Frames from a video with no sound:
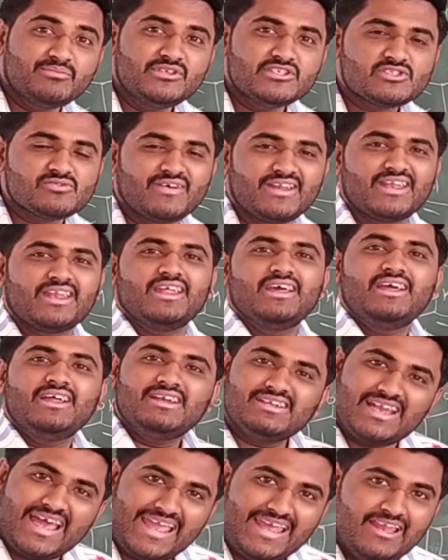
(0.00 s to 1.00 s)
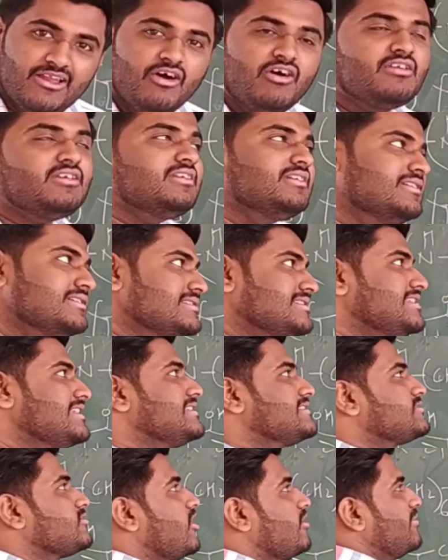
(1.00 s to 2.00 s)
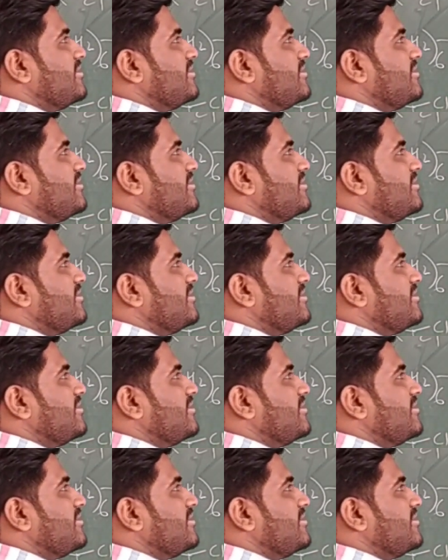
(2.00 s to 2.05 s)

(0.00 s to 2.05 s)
this one? Nylon 6, 6.